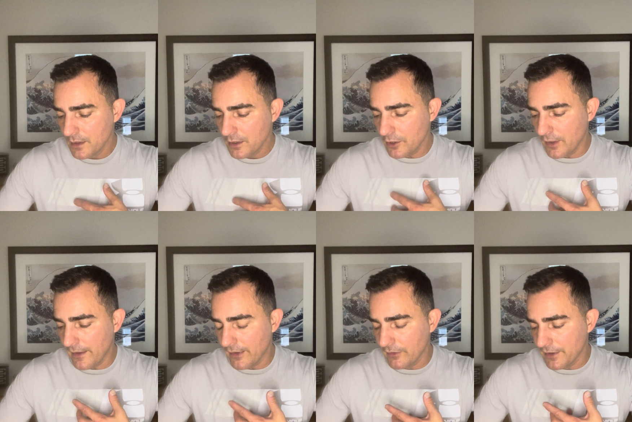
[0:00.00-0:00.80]
You
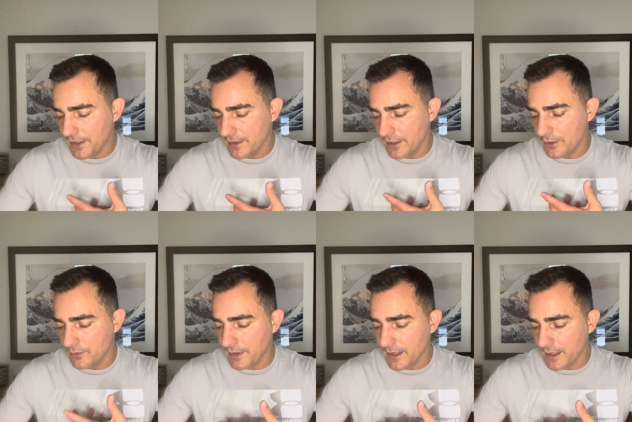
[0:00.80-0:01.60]
have everything that you
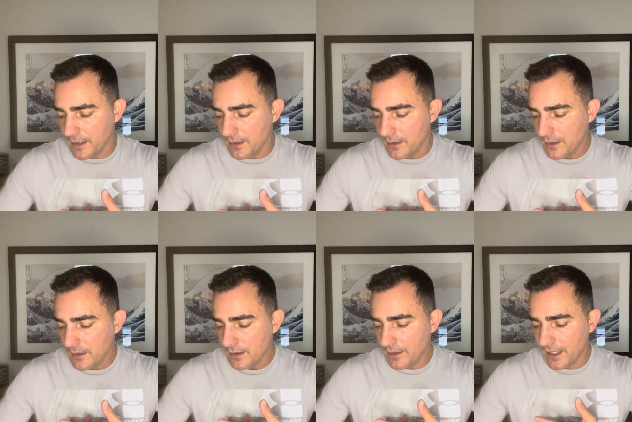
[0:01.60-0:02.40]
need,
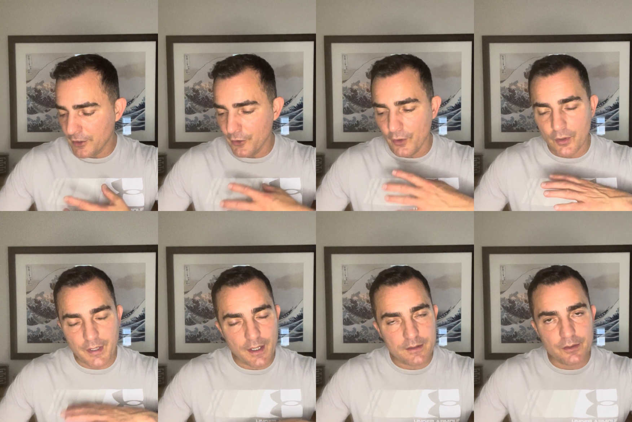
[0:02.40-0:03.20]
that you're
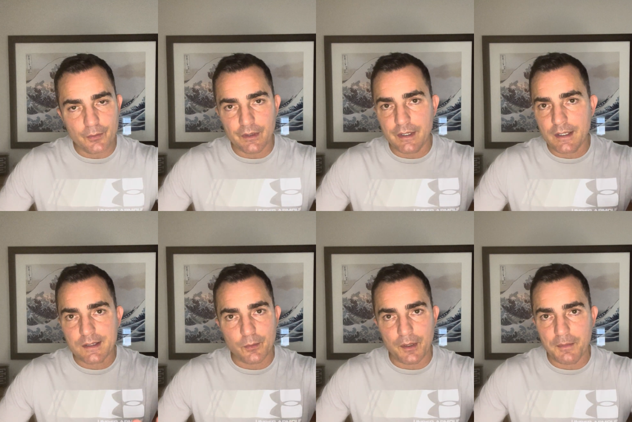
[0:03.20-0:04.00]
okay to release
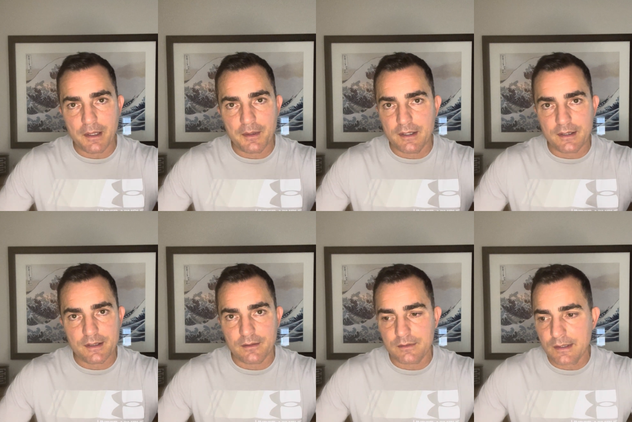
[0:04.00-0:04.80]
what maybe
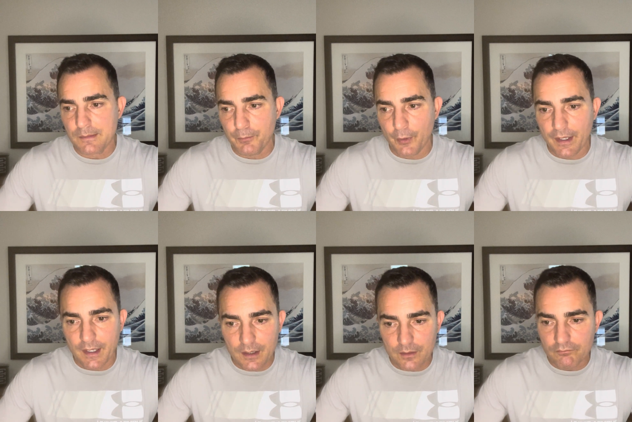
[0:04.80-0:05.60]
doesn't bring
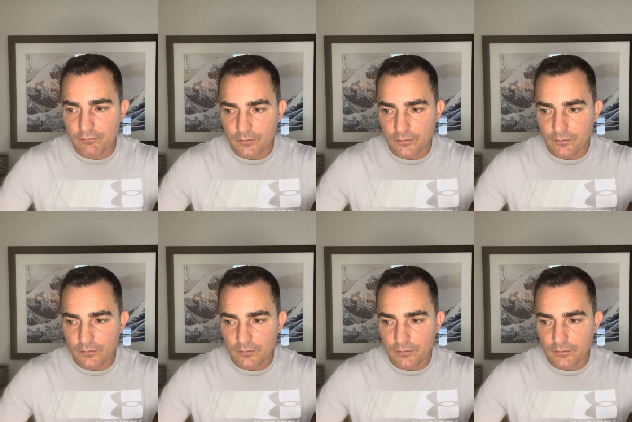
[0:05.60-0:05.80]
in